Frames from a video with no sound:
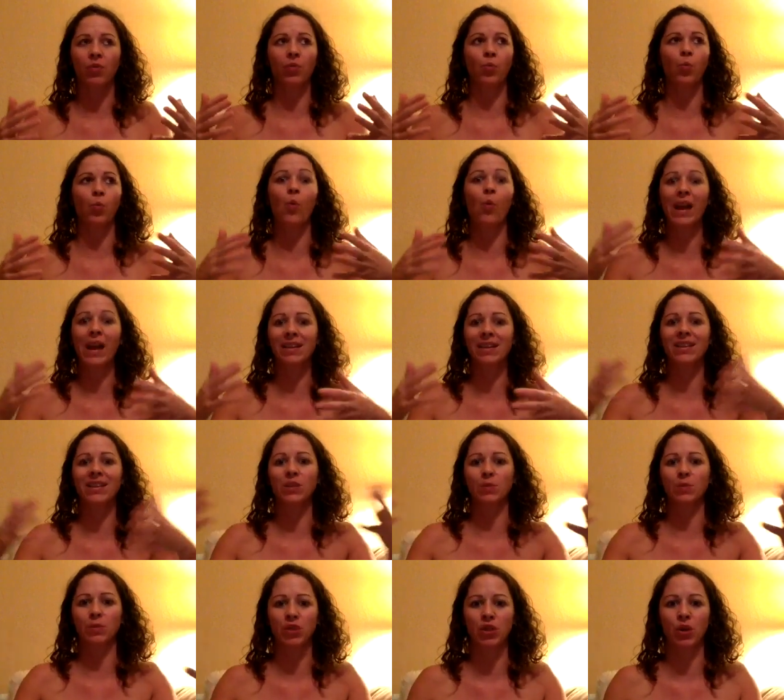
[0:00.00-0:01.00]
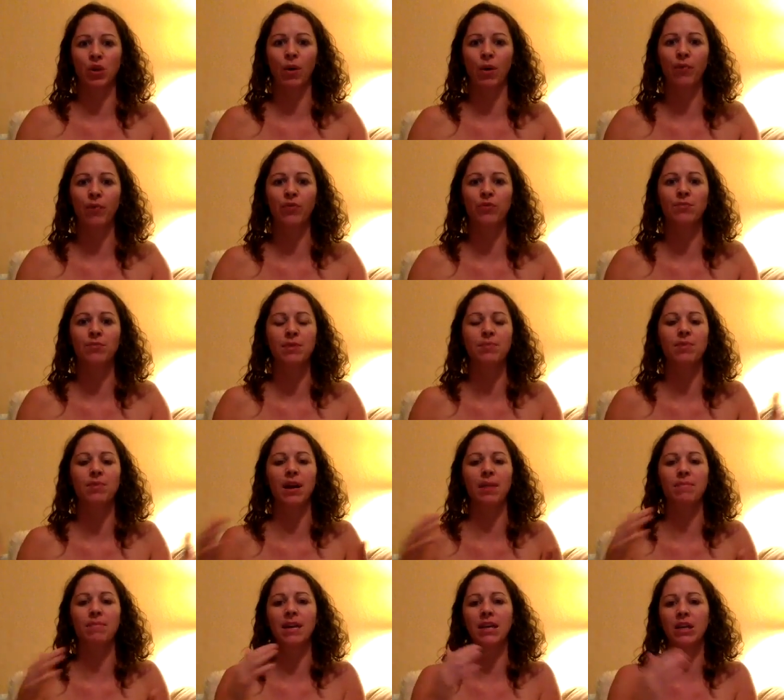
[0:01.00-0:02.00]
when this would show up for me, but
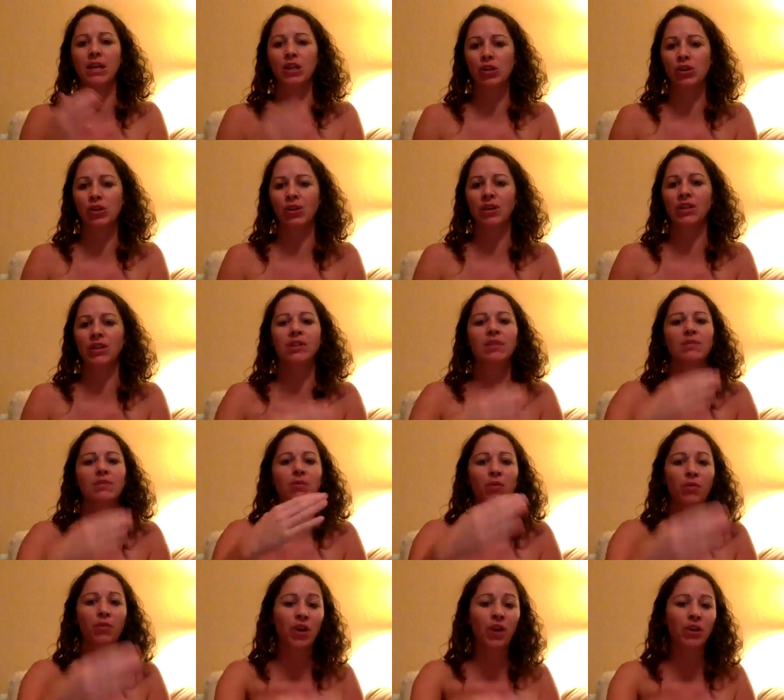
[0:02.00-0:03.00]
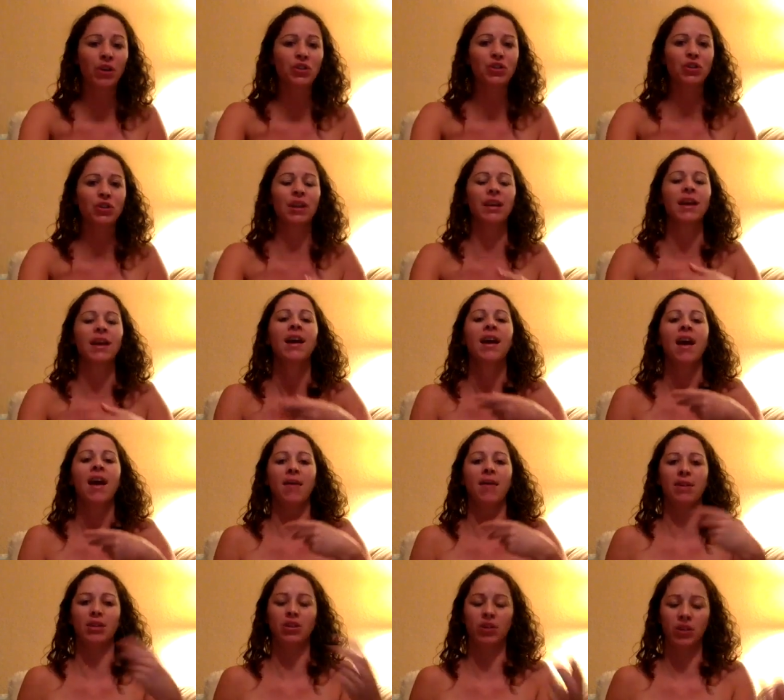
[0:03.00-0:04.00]
I made a choice to move country. I
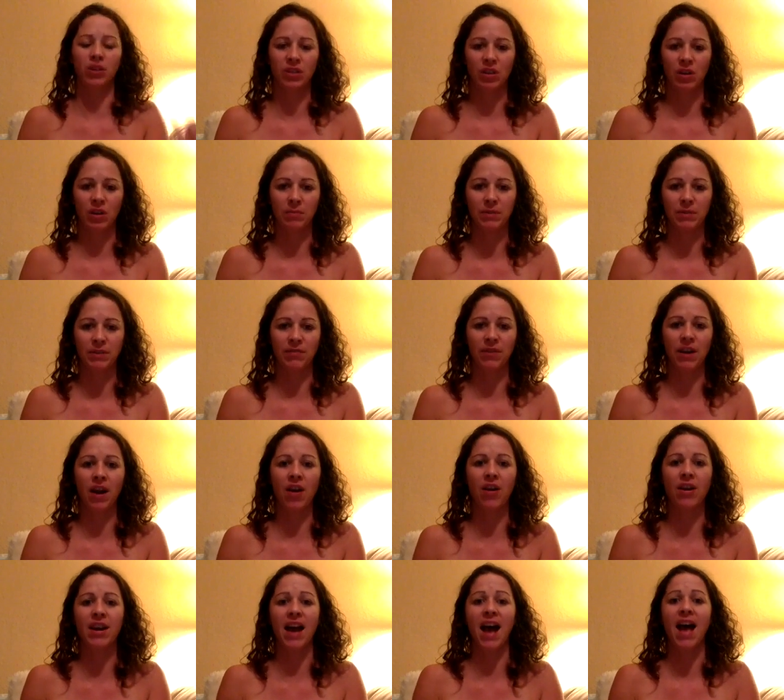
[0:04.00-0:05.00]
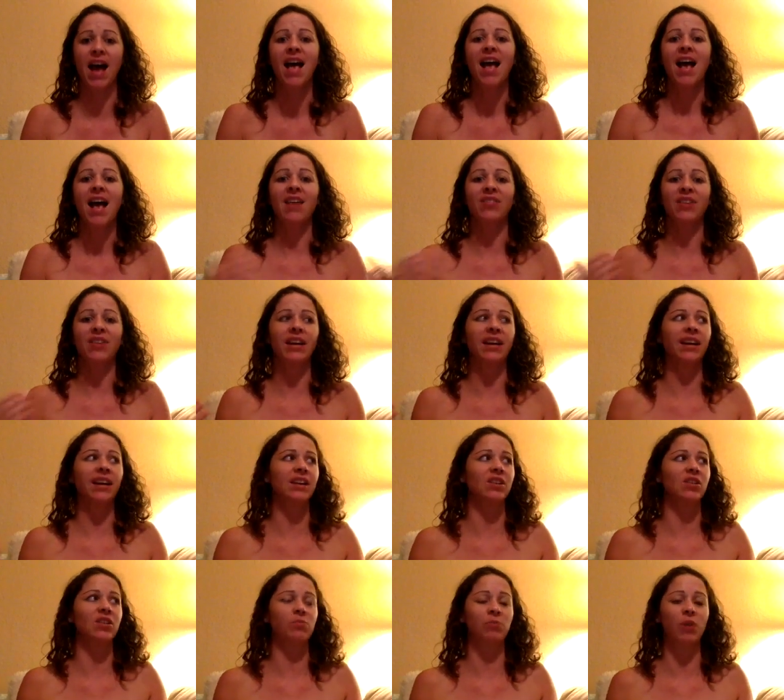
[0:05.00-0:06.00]
made a choice to come to Florida. And then I
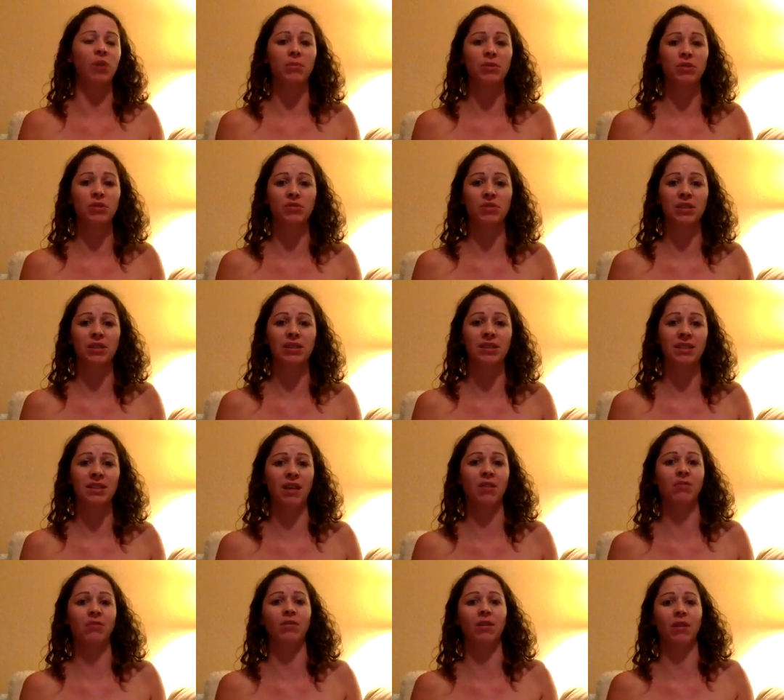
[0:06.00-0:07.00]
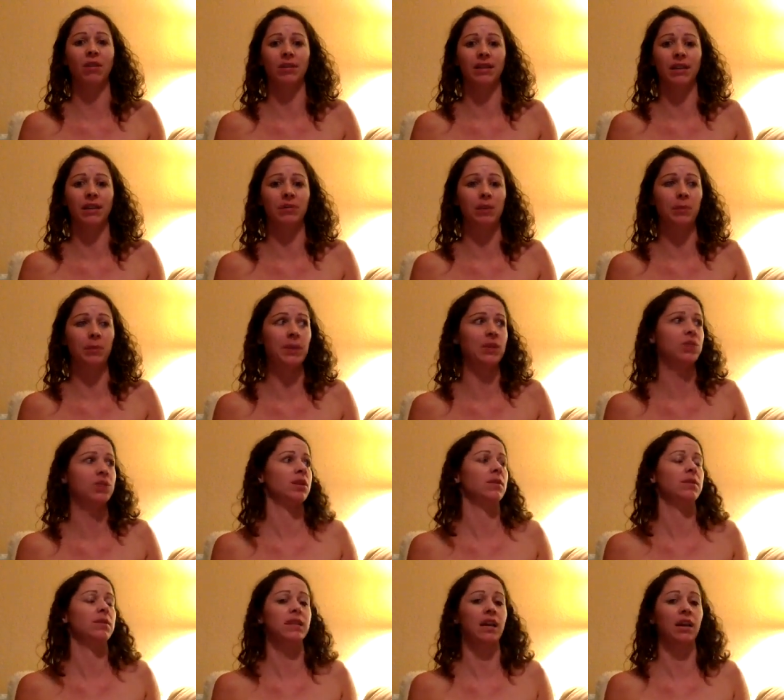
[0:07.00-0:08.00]
ended up coming through this town called Delray Beach.
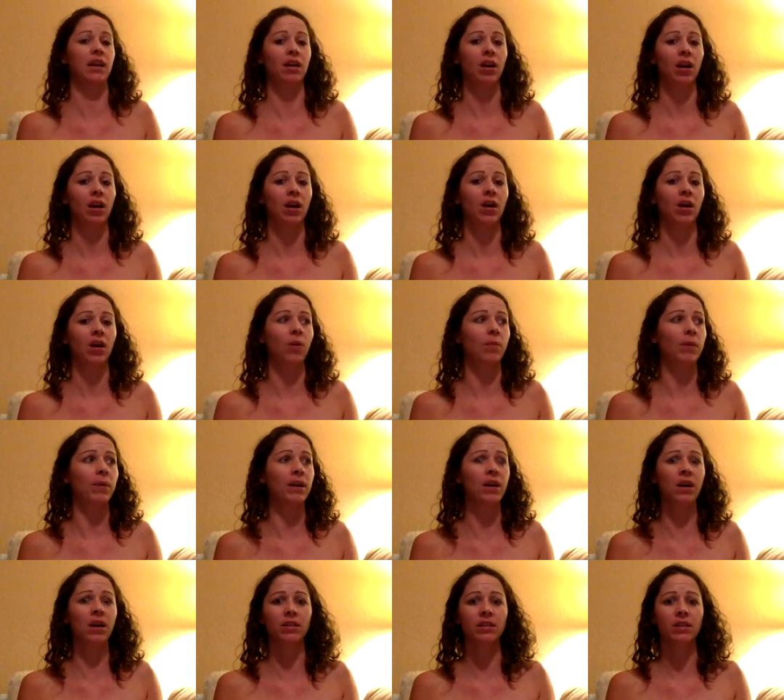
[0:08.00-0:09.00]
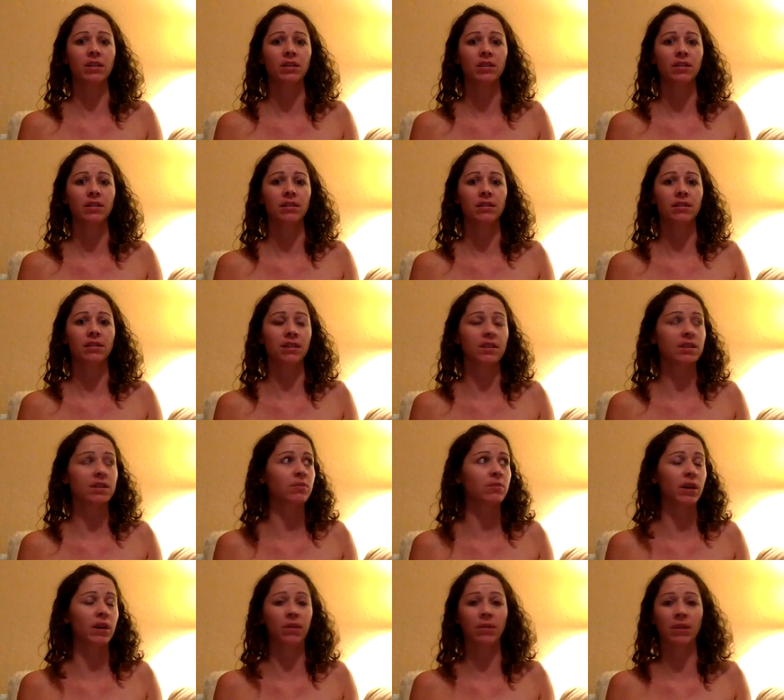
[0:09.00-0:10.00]
And I was like, oh my God, this is
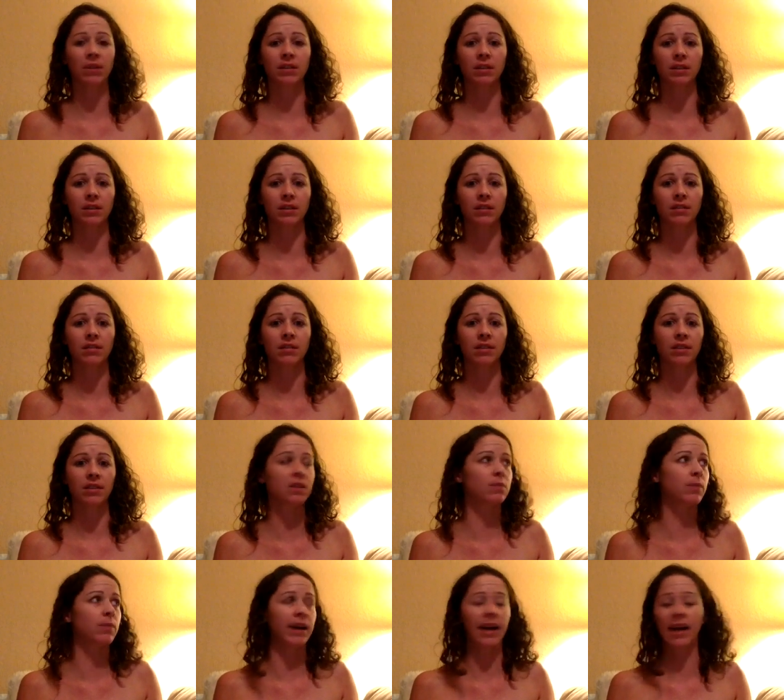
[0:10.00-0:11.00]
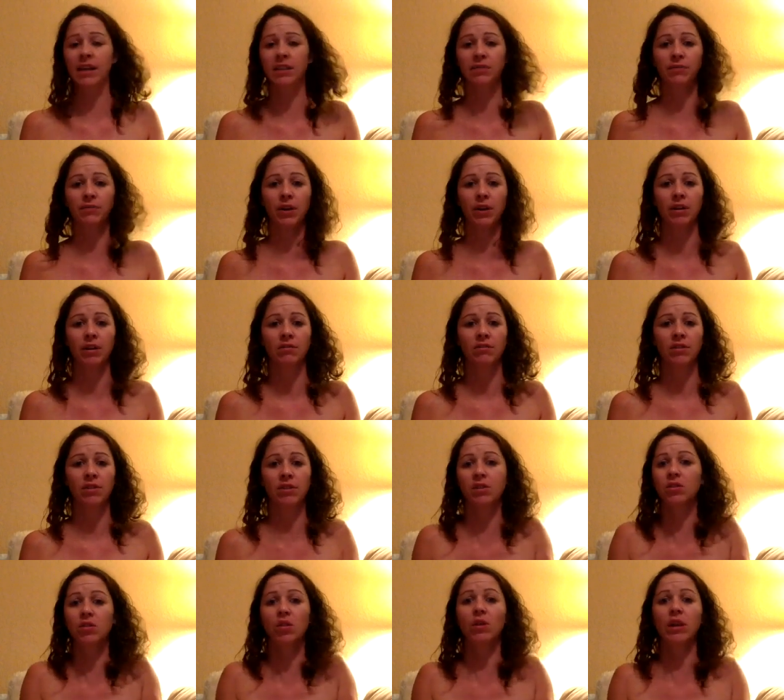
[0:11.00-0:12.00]
what I wanted. This is what I asked for. This
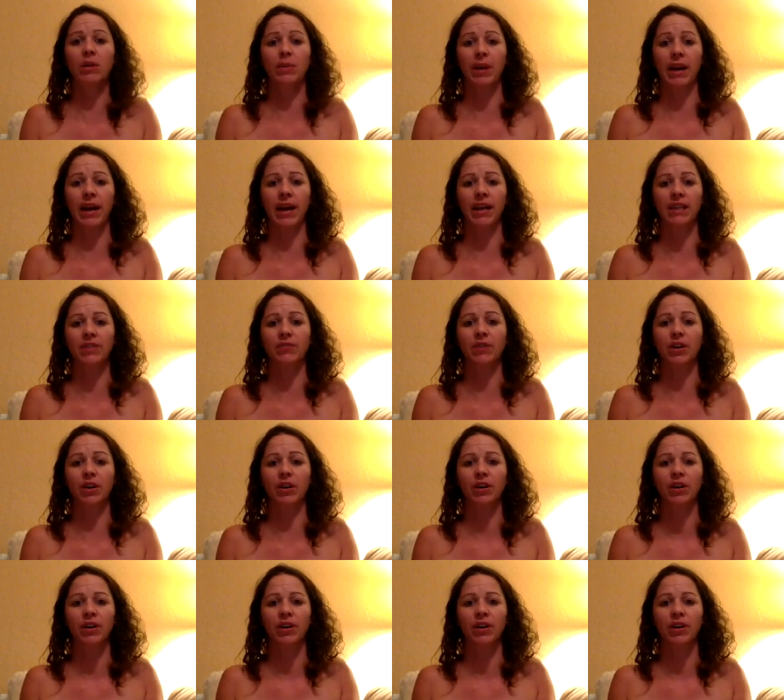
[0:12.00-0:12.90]
is totally what I asked for.